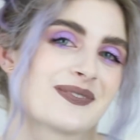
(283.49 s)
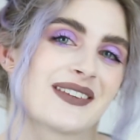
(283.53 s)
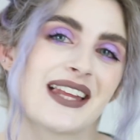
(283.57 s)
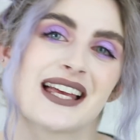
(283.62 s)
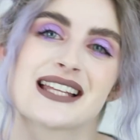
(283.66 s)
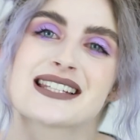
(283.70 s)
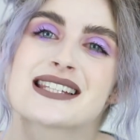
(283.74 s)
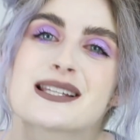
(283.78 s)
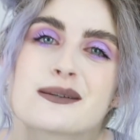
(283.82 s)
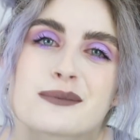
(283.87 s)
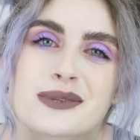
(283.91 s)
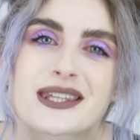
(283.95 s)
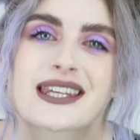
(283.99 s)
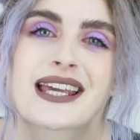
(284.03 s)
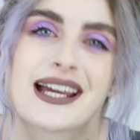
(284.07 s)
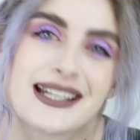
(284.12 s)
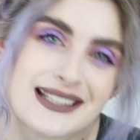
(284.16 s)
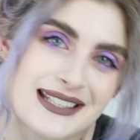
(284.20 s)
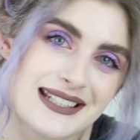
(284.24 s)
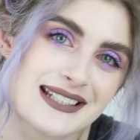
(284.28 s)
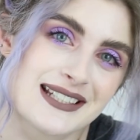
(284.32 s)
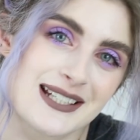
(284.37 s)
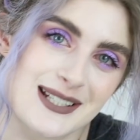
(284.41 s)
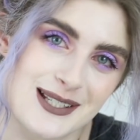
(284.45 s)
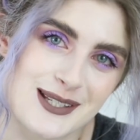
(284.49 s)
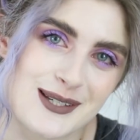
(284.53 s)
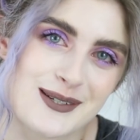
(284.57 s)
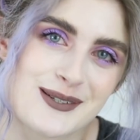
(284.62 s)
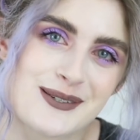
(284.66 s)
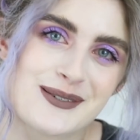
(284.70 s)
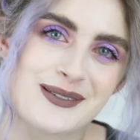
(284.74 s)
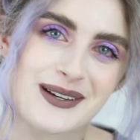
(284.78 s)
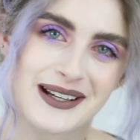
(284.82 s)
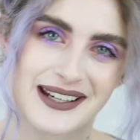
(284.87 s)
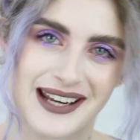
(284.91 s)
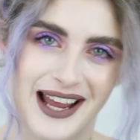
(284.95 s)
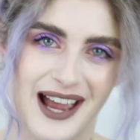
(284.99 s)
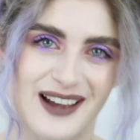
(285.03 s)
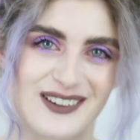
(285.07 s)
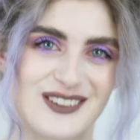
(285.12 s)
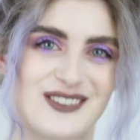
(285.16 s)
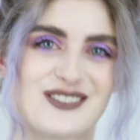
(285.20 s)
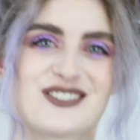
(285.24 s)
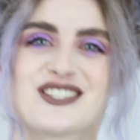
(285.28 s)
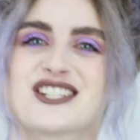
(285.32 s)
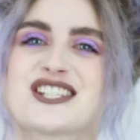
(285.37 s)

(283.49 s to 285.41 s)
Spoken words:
That's something I need to do, and now you